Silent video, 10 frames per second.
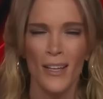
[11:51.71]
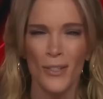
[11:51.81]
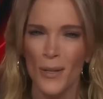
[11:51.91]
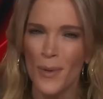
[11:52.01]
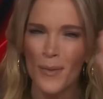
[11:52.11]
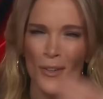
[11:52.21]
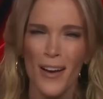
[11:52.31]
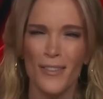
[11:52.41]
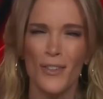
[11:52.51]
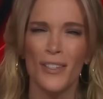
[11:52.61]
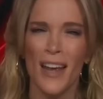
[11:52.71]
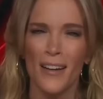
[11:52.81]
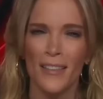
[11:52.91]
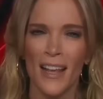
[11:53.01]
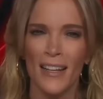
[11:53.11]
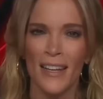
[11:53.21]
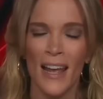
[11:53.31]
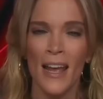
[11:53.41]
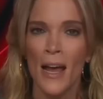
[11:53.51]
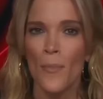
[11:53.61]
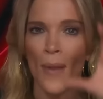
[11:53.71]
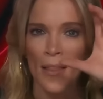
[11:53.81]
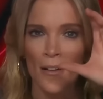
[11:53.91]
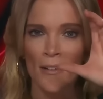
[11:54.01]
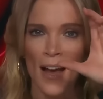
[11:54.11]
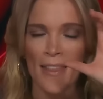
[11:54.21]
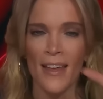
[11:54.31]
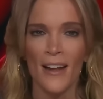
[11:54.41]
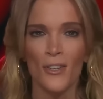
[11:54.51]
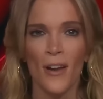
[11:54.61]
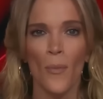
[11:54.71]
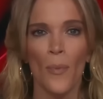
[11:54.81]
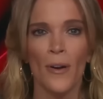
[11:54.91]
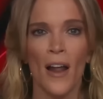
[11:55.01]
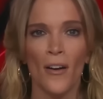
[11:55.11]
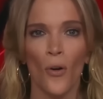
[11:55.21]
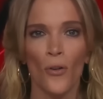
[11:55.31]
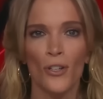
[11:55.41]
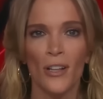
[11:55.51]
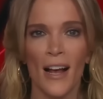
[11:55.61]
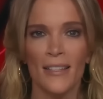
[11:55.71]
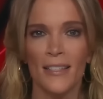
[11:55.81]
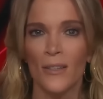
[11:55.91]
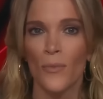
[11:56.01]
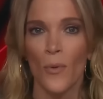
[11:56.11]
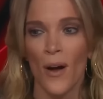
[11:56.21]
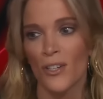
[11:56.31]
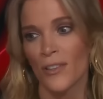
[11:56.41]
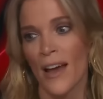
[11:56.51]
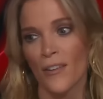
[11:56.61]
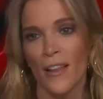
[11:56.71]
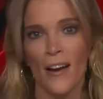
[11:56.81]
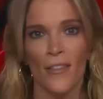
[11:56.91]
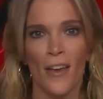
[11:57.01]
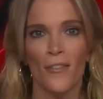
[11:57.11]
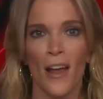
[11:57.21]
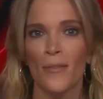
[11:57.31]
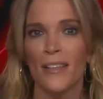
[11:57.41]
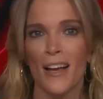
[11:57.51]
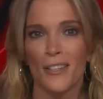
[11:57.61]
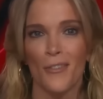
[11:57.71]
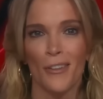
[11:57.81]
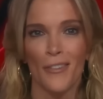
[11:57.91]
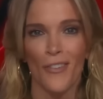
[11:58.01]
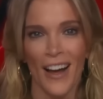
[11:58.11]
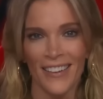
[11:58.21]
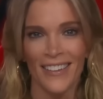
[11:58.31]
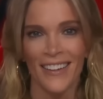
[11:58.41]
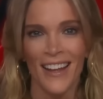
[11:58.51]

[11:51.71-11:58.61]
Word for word: Sometimes your eyes are just tired at the end of the day. My little guy, Thatcher, and I put on our orange glasses, and we watched Liar Liar the other day. It was actually really fun.